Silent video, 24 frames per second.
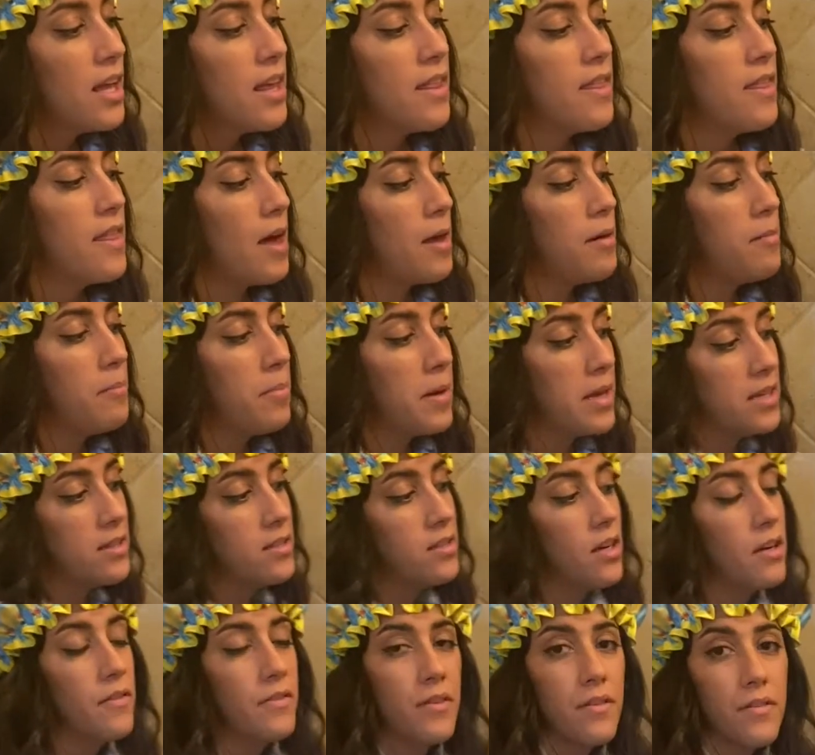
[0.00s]
Then based
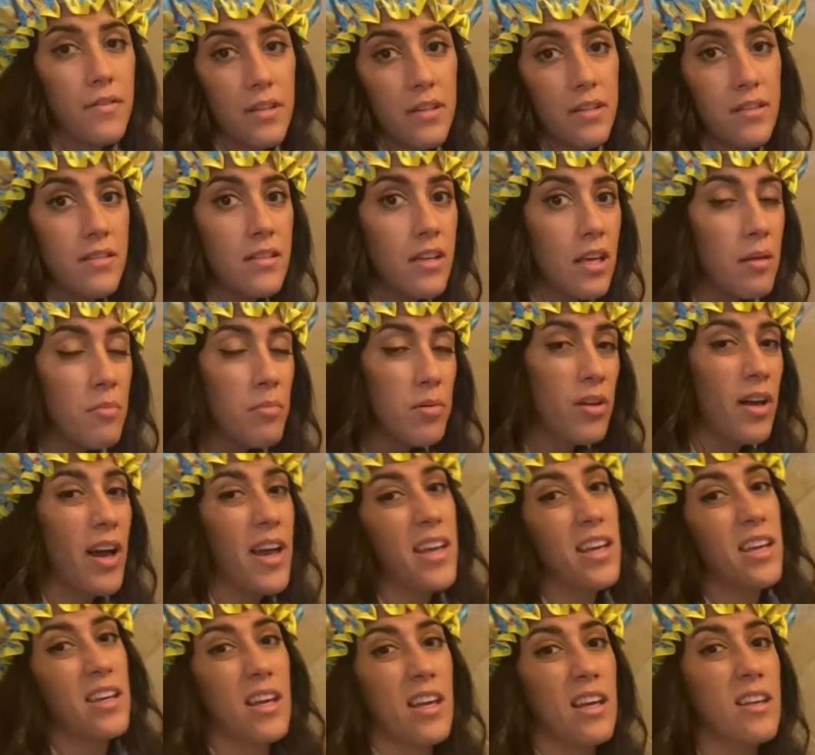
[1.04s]
off of this table, I
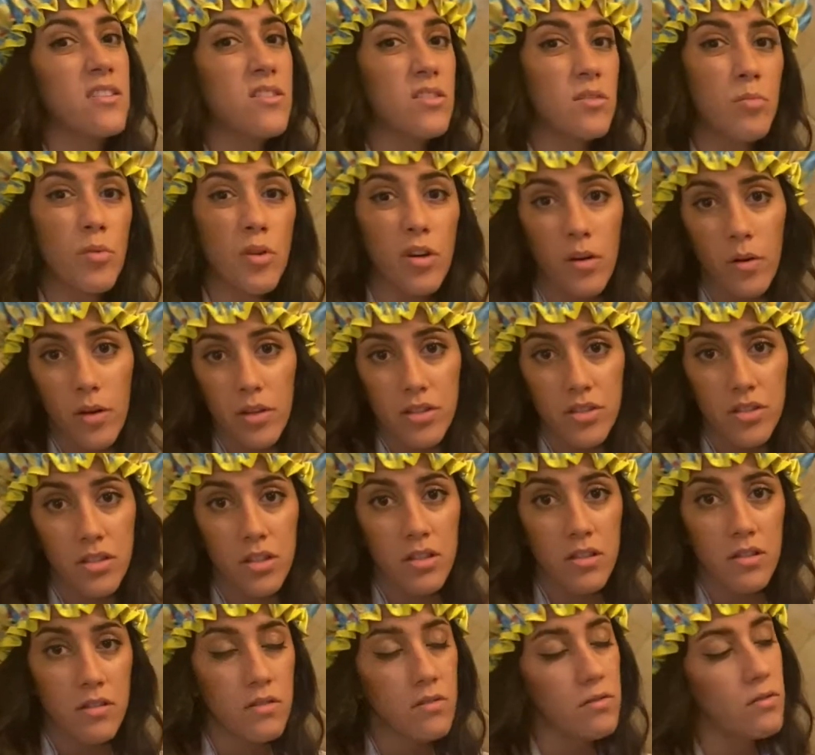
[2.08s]
can answer more
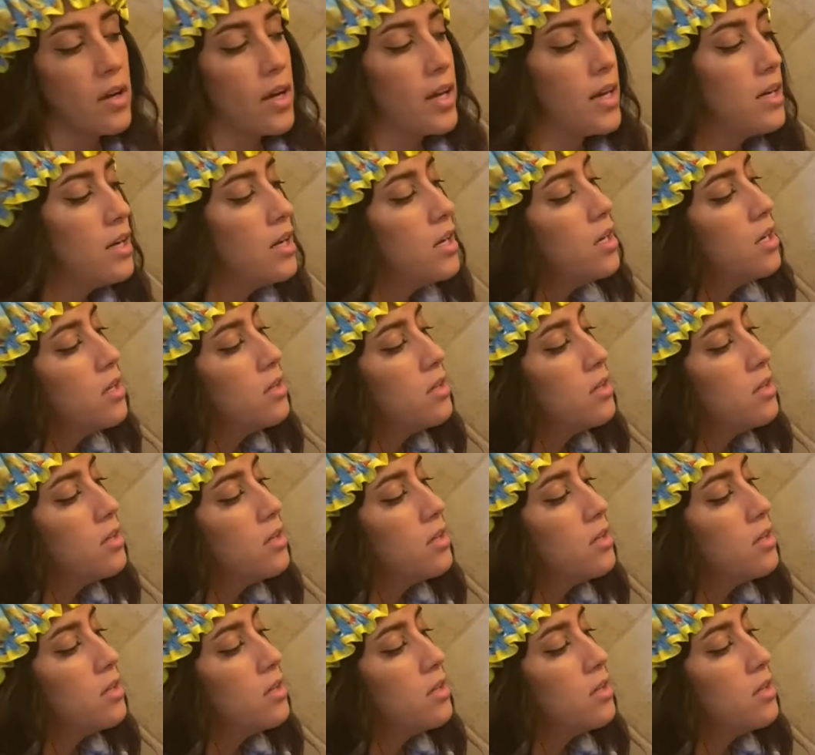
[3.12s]
questions, right?